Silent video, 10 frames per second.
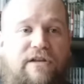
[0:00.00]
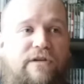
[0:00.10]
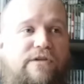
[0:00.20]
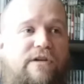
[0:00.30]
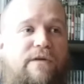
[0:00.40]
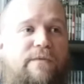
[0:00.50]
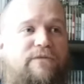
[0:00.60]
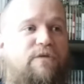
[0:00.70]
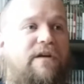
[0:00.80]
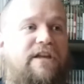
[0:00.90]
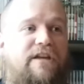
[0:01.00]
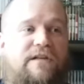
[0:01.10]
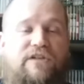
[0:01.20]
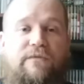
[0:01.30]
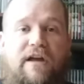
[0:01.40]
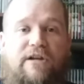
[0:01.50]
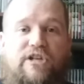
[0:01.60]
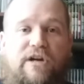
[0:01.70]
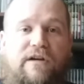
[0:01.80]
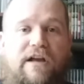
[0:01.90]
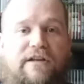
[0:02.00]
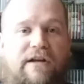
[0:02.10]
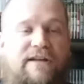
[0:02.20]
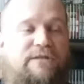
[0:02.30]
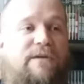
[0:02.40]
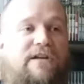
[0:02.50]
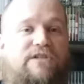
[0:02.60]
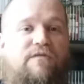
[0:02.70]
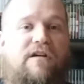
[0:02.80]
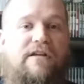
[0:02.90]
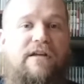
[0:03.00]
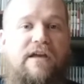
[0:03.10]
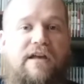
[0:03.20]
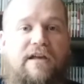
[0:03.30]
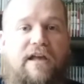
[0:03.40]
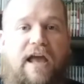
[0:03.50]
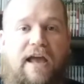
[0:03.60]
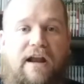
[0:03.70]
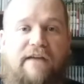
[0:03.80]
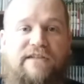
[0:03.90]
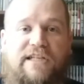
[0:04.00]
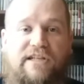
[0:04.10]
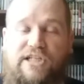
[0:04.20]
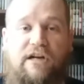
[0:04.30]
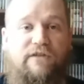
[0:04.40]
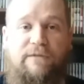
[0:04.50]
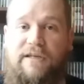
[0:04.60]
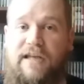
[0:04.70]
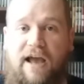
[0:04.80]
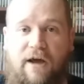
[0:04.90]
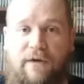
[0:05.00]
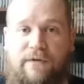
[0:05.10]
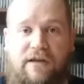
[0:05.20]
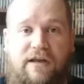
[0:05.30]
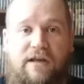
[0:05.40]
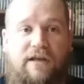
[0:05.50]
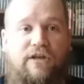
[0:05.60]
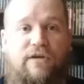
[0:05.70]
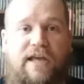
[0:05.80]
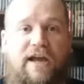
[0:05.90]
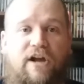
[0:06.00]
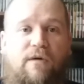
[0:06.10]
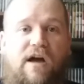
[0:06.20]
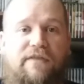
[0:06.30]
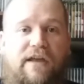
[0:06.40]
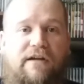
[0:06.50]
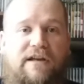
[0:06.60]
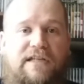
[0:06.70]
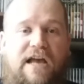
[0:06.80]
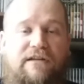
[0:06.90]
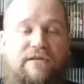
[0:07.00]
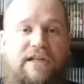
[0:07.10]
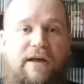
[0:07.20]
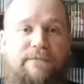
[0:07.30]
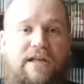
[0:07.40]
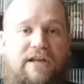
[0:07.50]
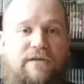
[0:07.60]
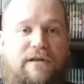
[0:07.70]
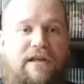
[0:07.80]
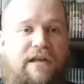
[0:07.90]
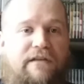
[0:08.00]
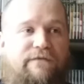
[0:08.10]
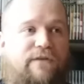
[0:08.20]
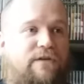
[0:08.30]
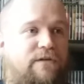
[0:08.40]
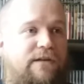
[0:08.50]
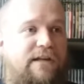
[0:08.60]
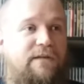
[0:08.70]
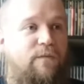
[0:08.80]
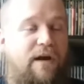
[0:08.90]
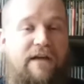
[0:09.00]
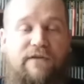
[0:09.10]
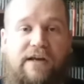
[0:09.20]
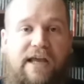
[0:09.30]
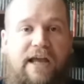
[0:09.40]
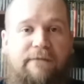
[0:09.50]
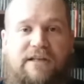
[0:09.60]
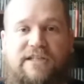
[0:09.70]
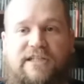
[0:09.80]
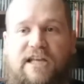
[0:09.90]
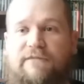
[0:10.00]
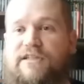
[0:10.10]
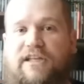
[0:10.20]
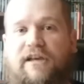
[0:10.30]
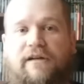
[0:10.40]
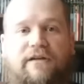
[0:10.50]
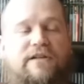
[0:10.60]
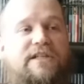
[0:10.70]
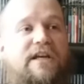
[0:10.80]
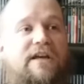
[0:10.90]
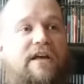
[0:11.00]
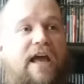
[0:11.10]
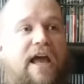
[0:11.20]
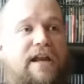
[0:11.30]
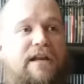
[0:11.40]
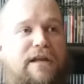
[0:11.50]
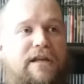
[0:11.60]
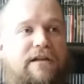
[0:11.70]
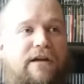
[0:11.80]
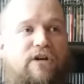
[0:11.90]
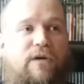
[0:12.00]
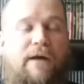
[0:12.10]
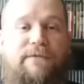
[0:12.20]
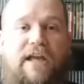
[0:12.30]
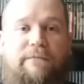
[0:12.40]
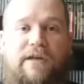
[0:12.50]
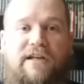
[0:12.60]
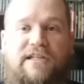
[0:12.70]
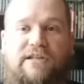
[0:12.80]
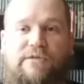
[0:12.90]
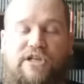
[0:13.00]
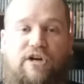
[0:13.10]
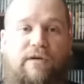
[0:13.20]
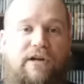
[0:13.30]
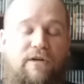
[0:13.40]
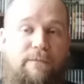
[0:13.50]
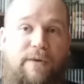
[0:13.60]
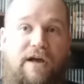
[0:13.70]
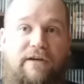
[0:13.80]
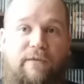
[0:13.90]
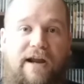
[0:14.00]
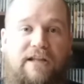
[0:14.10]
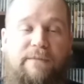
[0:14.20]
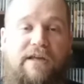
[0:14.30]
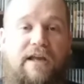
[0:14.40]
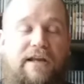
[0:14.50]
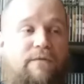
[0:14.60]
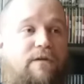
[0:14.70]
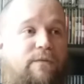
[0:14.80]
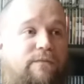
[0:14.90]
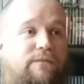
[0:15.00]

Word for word: know, you go 20 years from now and you turn on your Xbox One, and obviously the servers will be down. You can't go on there and download the update you need for whatever game. Let's just say it was Gears and it needed a update because there was a critical bug right at the beginning. Well,